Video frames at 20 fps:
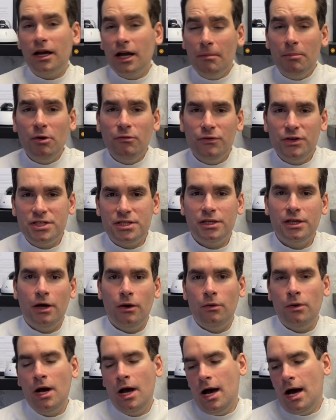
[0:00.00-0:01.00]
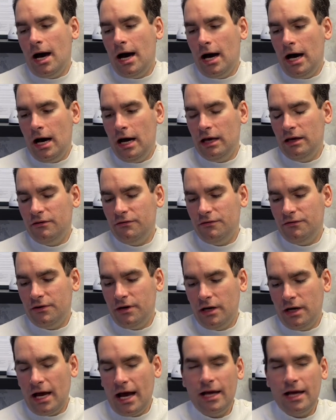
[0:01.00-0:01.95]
A couple of weeks ago, I've uh,